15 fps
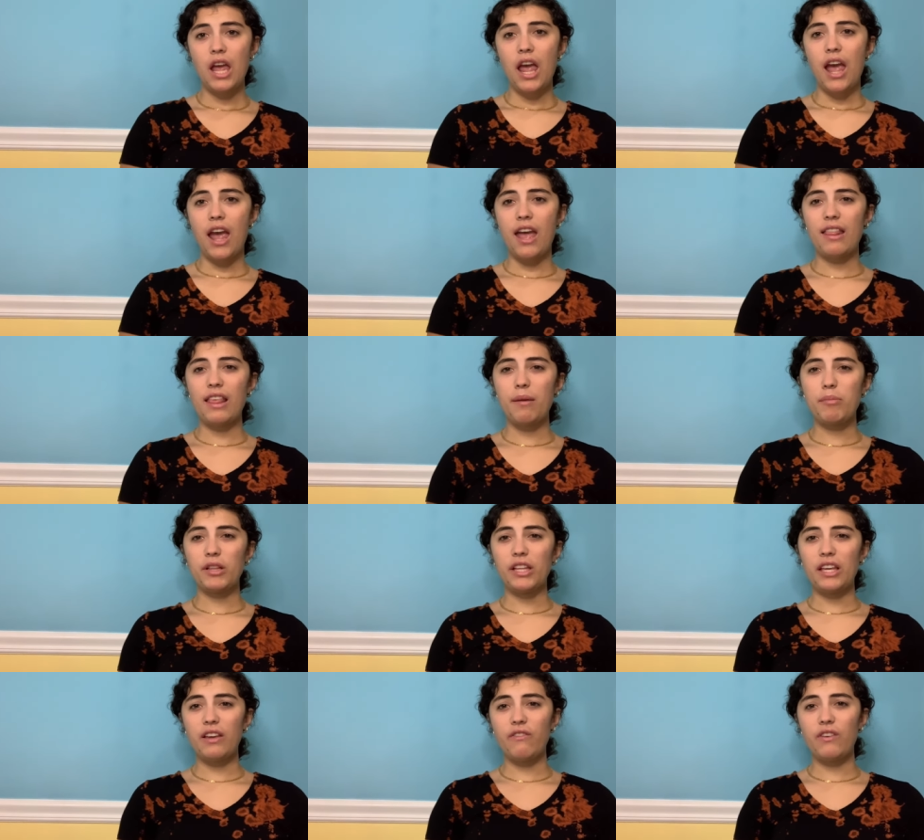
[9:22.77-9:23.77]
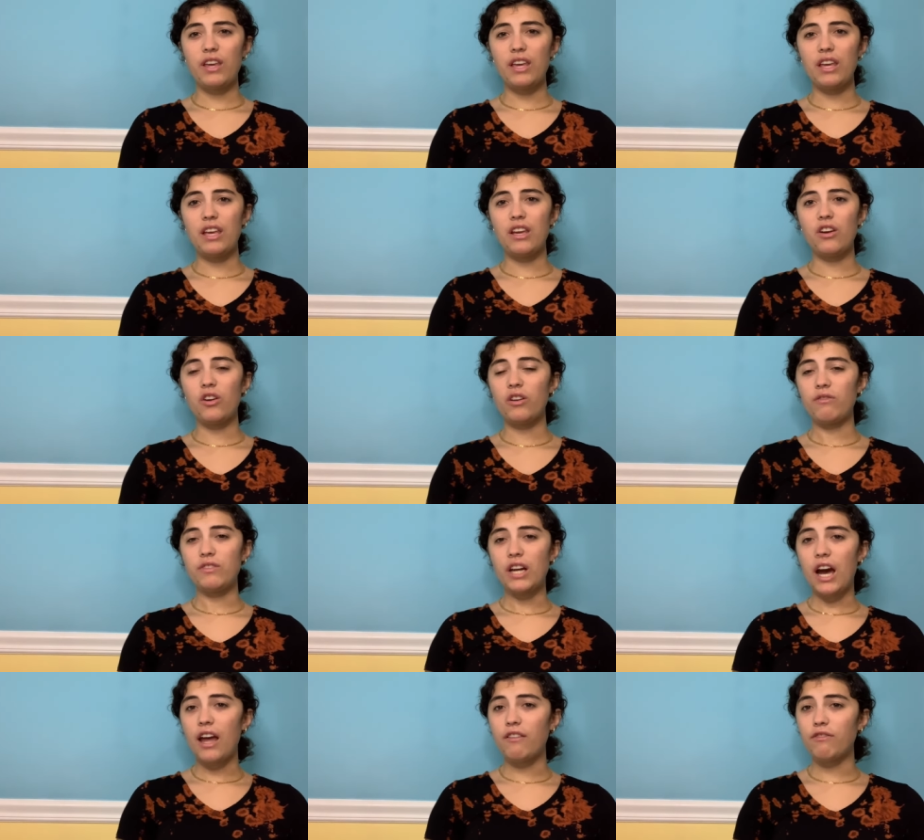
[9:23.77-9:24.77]
and they believe he could have
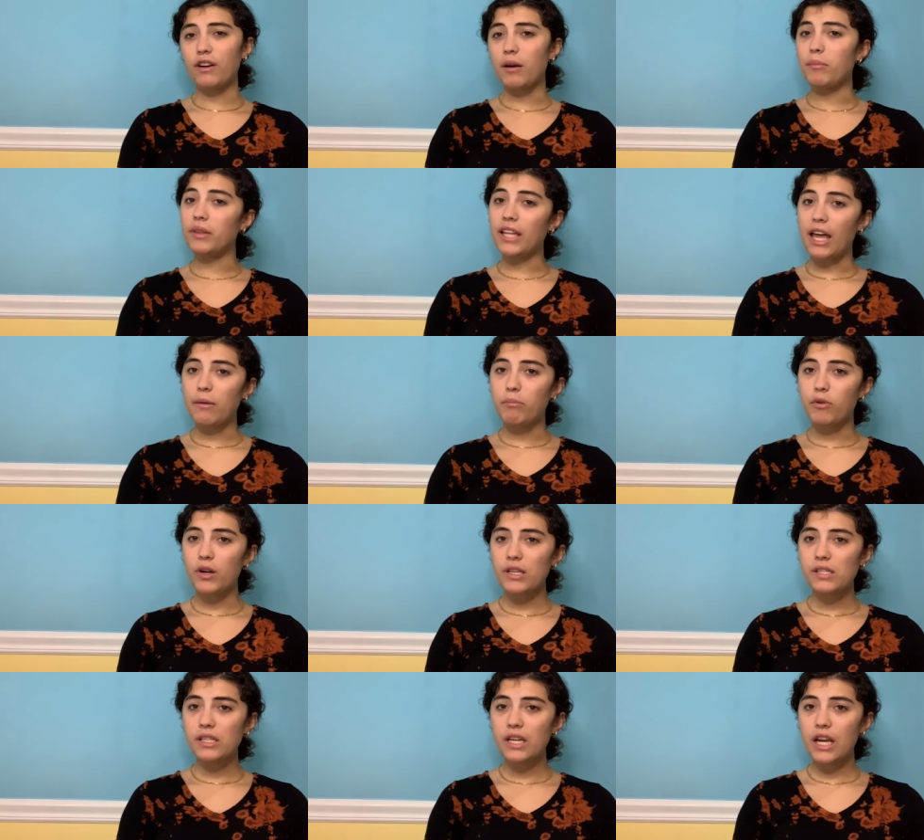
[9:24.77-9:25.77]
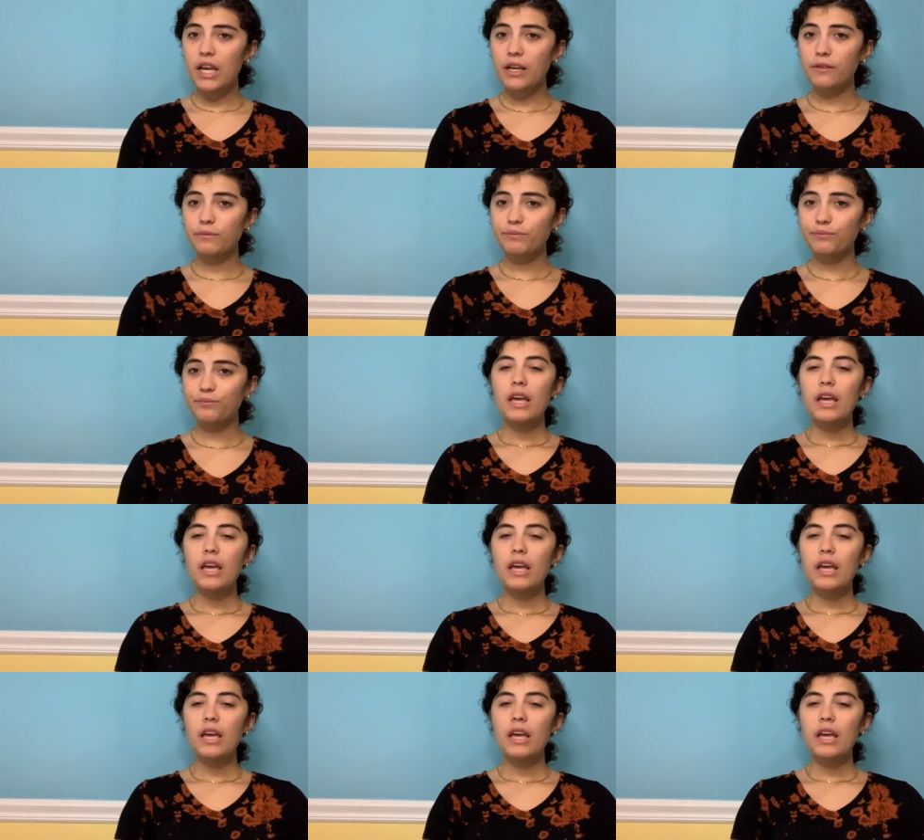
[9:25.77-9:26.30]
died from lead poisoning.